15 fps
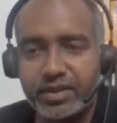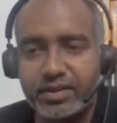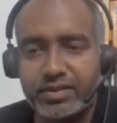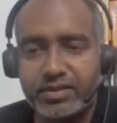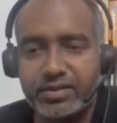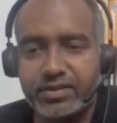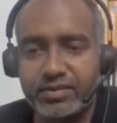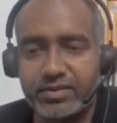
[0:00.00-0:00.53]

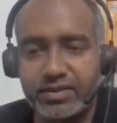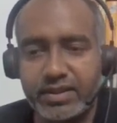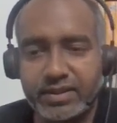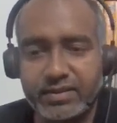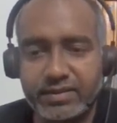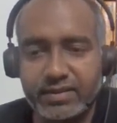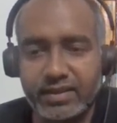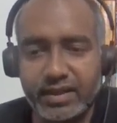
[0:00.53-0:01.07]
So
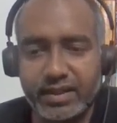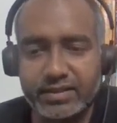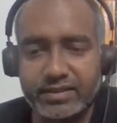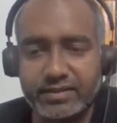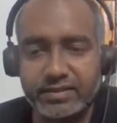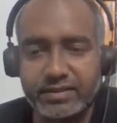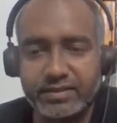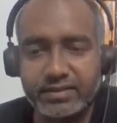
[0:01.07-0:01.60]
test
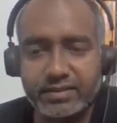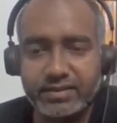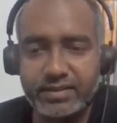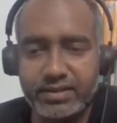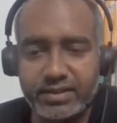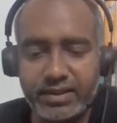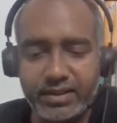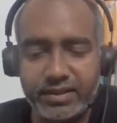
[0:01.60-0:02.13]
class
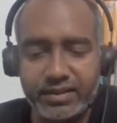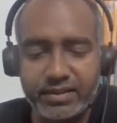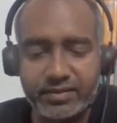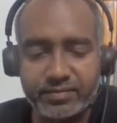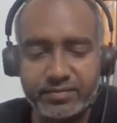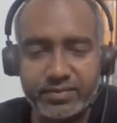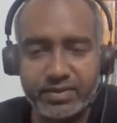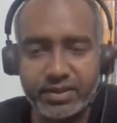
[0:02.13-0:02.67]
T.
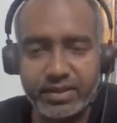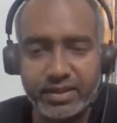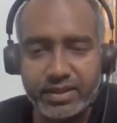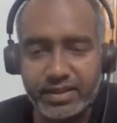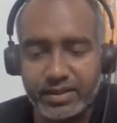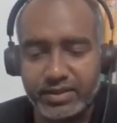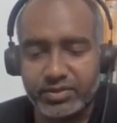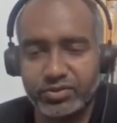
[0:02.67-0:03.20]
Okay,
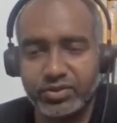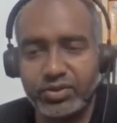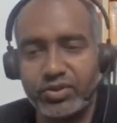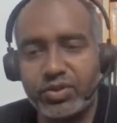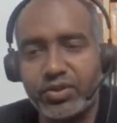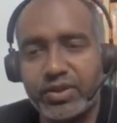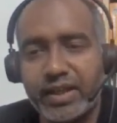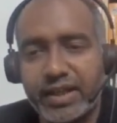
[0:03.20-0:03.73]
so you
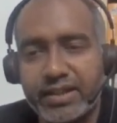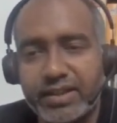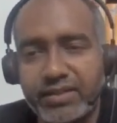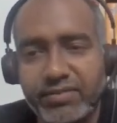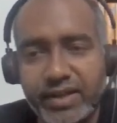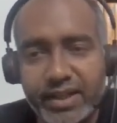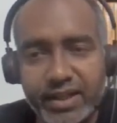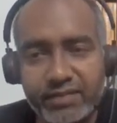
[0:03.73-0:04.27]
know that
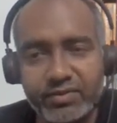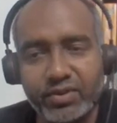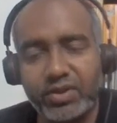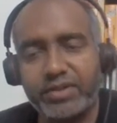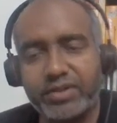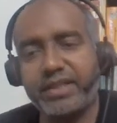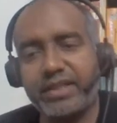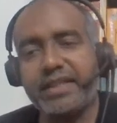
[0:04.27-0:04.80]
if I have
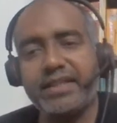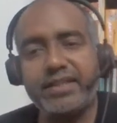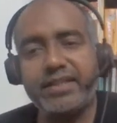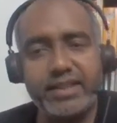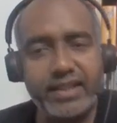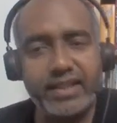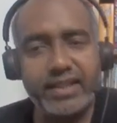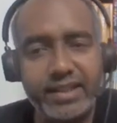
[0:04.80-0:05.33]
not
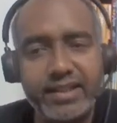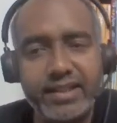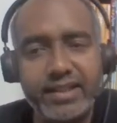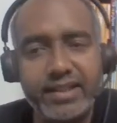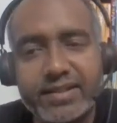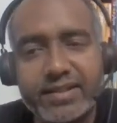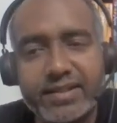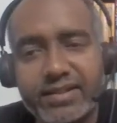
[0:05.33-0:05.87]
created any
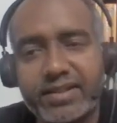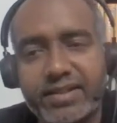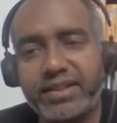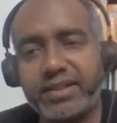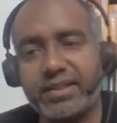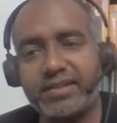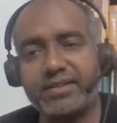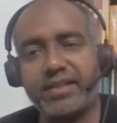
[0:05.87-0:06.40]
constructor
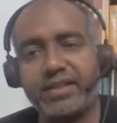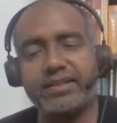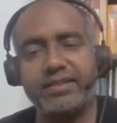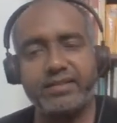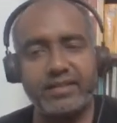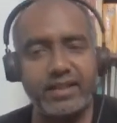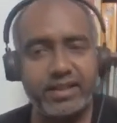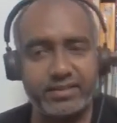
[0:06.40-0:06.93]
inside this
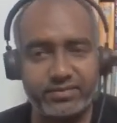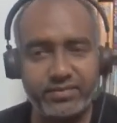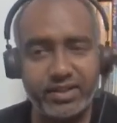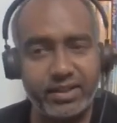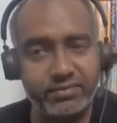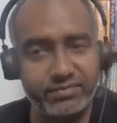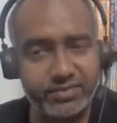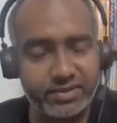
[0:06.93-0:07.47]
class, we
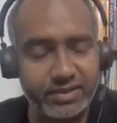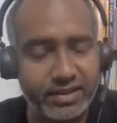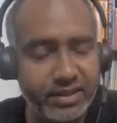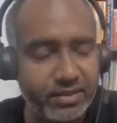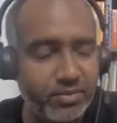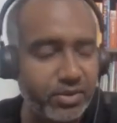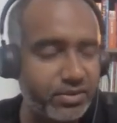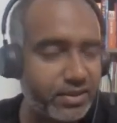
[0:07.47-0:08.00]
have studied
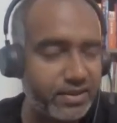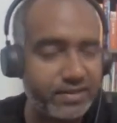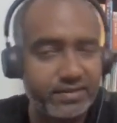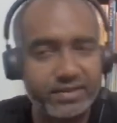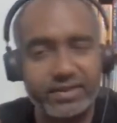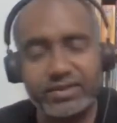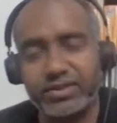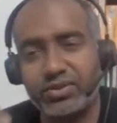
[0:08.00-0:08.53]
about the
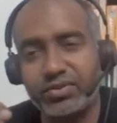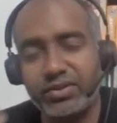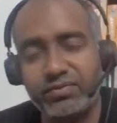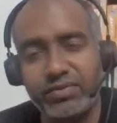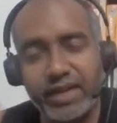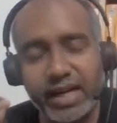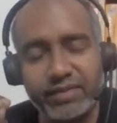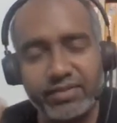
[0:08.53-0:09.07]
constructor. So
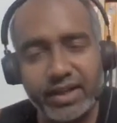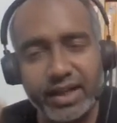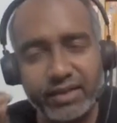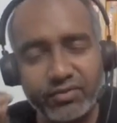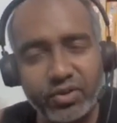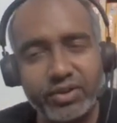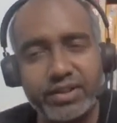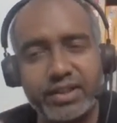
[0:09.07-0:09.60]
if I have
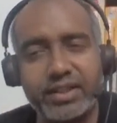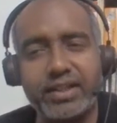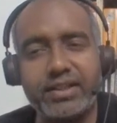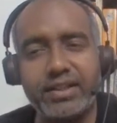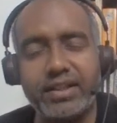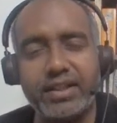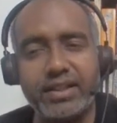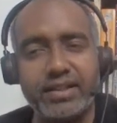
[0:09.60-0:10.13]
not
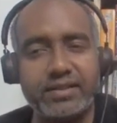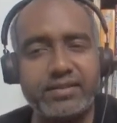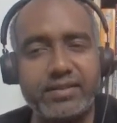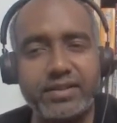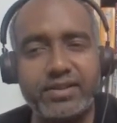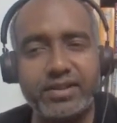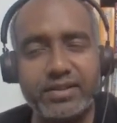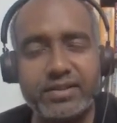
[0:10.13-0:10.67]
created any
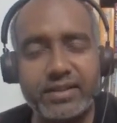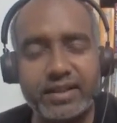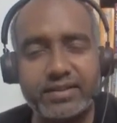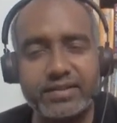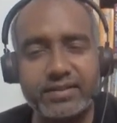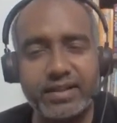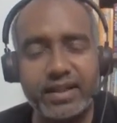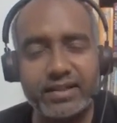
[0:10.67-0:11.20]
constructor inside
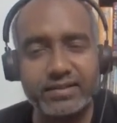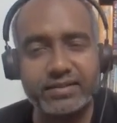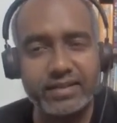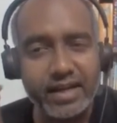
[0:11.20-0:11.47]
this class,